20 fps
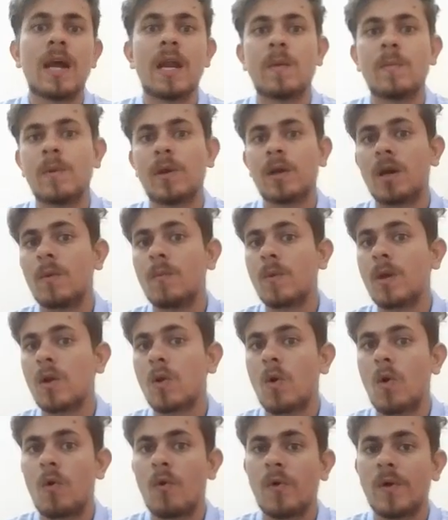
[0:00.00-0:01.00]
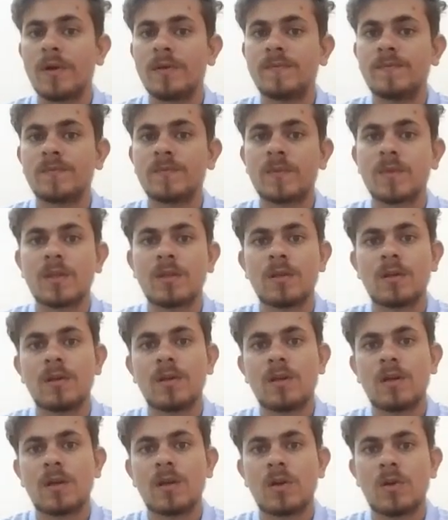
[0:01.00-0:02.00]
and become a lawyer,
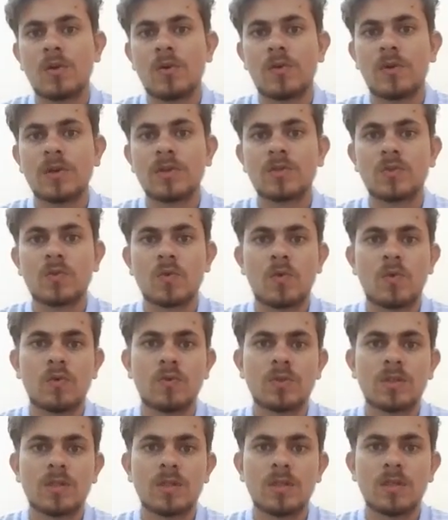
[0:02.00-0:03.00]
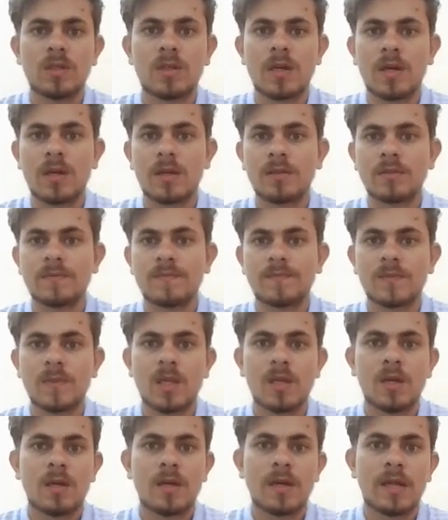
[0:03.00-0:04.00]
lawyer so she can
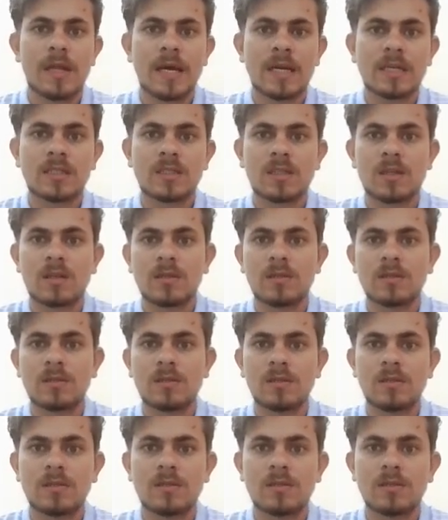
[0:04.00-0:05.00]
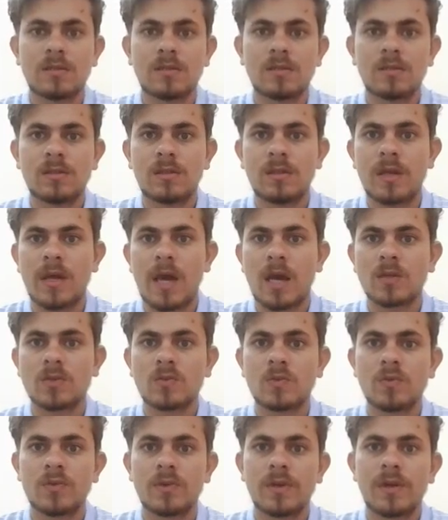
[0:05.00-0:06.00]
ex-
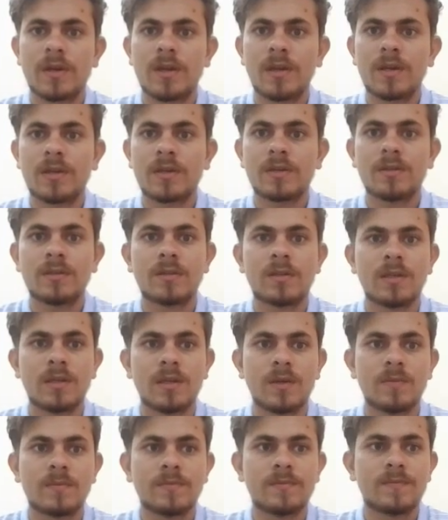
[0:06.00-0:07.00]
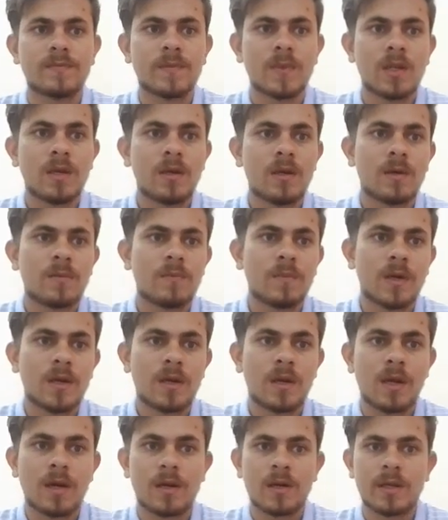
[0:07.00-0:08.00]
exonerate him,
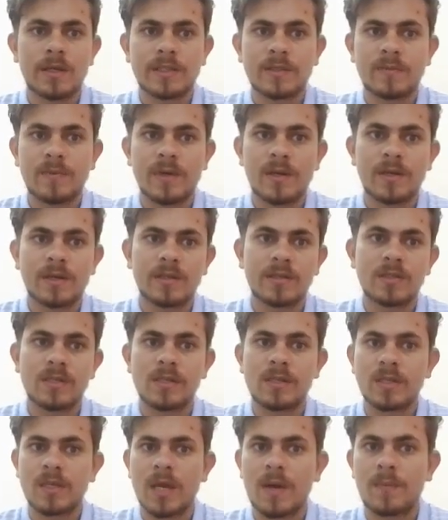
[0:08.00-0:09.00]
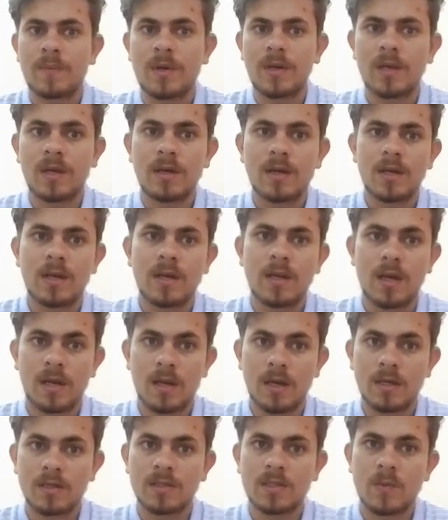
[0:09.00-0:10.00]
but her husband is skeptical
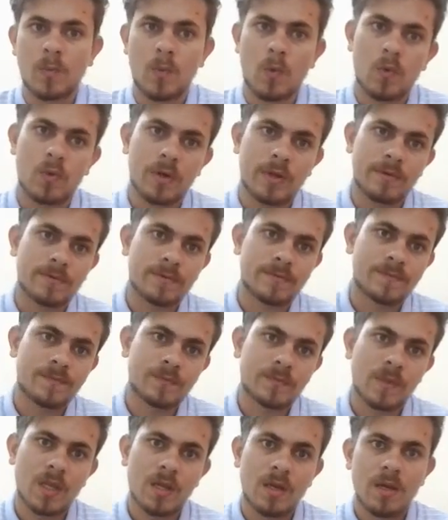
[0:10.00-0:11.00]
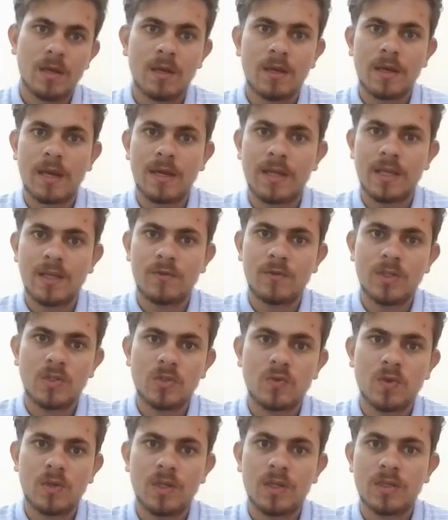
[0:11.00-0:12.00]
and unsupportive. And
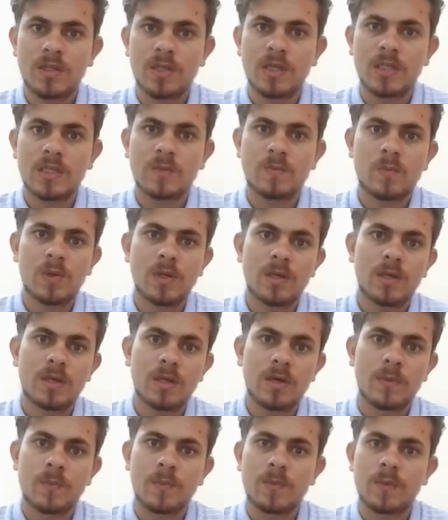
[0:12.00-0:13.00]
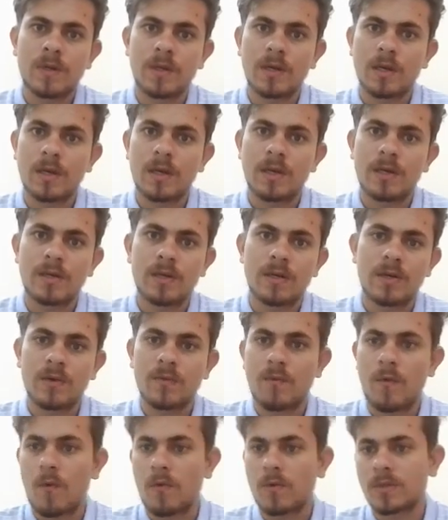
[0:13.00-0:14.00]
eventually they split up and later
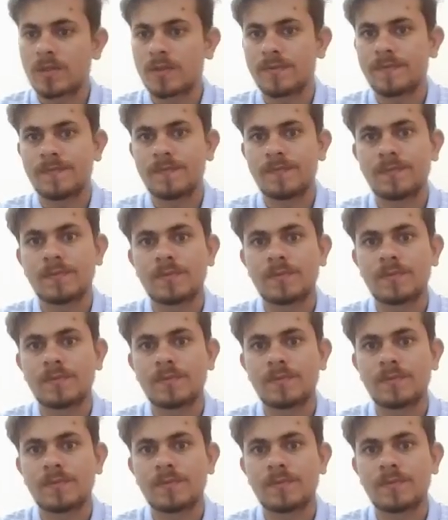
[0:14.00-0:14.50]
divorce.